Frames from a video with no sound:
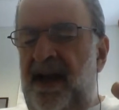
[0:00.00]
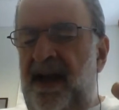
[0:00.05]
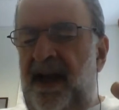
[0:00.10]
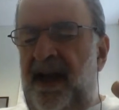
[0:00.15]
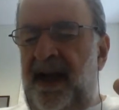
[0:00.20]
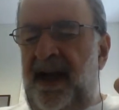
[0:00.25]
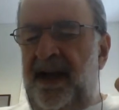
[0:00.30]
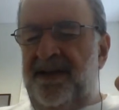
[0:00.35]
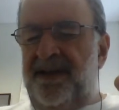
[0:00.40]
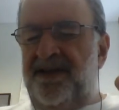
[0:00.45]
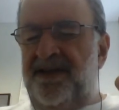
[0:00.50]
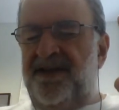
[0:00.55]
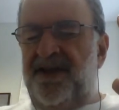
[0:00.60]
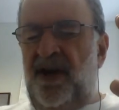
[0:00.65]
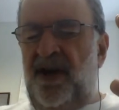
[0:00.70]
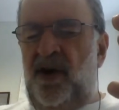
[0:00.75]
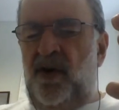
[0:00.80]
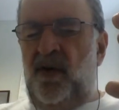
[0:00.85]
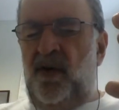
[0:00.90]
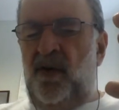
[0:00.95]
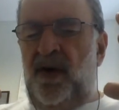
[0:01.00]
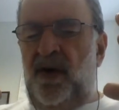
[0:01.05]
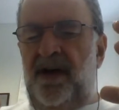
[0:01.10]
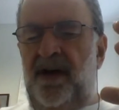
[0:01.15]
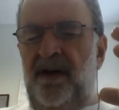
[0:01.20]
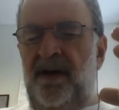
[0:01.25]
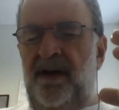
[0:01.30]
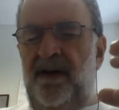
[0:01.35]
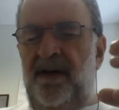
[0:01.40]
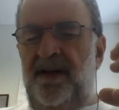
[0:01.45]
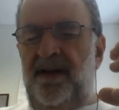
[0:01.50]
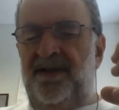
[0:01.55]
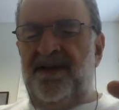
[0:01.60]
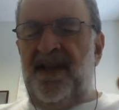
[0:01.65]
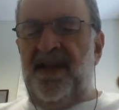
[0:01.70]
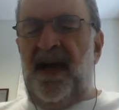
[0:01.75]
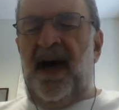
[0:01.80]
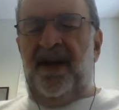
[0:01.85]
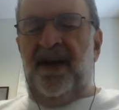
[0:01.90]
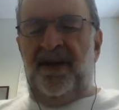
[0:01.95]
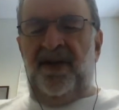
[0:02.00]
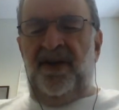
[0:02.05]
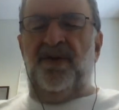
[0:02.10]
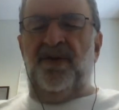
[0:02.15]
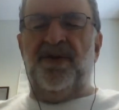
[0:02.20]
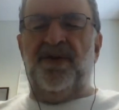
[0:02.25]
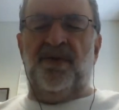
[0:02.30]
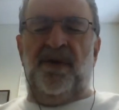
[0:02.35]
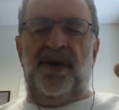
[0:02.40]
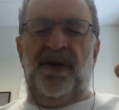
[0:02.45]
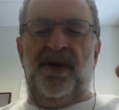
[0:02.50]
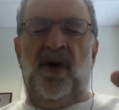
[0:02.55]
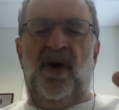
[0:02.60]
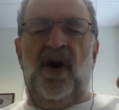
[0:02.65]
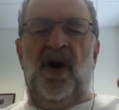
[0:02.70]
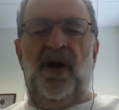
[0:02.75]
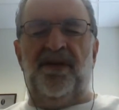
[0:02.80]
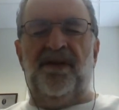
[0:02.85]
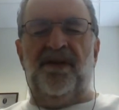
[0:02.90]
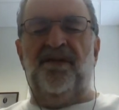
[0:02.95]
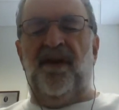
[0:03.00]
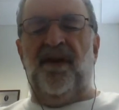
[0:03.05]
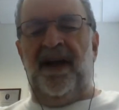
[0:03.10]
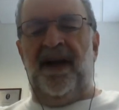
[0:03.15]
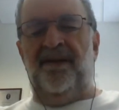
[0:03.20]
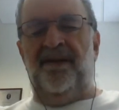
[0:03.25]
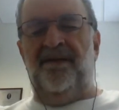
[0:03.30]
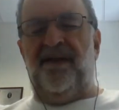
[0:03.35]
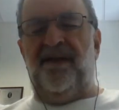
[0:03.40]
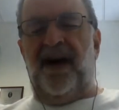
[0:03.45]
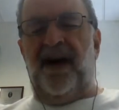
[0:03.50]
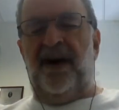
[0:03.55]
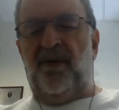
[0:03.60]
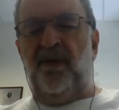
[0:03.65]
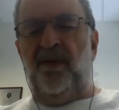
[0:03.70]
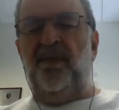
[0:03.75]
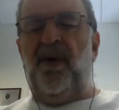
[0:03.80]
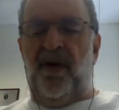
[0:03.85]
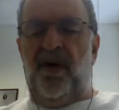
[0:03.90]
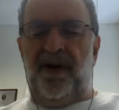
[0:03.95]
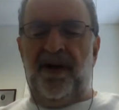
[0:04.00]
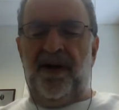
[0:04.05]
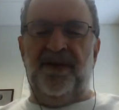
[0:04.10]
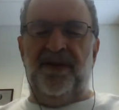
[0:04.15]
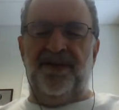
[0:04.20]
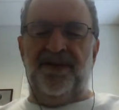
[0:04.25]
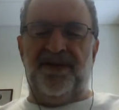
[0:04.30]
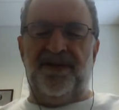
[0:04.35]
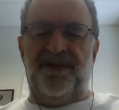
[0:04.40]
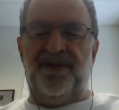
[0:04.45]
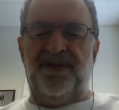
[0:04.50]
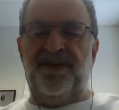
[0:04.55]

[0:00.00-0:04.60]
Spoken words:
And so it's not unusual at all to find viral particles